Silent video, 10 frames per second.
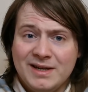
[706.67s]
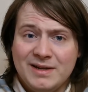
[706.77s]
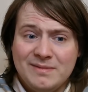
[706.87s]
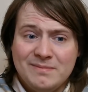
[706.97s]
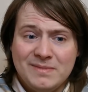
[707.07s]

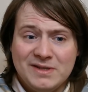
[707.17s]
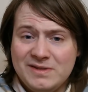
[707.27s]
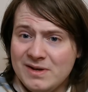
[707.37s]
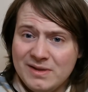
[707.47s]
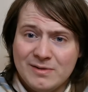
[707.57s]
There's
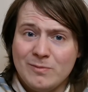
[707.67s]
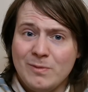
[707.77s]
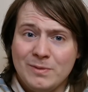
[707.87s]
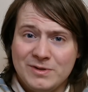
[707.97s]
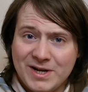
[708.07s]
nothing
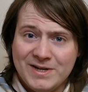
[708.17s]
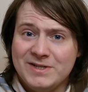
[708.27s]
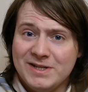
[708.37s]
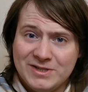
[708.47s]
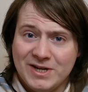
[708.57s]
wrong with
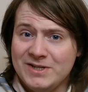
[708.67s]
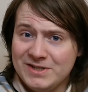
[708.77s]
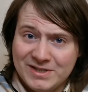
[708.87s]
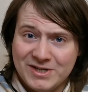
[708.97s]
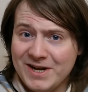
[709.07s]
changing it and
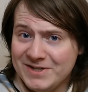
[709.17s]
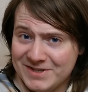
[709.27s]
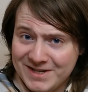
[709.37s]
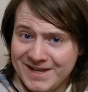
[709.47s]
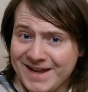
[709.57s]
changing it and
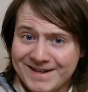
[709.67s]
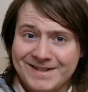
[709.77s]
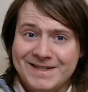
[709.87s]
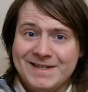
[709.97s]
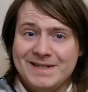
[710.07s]
changing it again.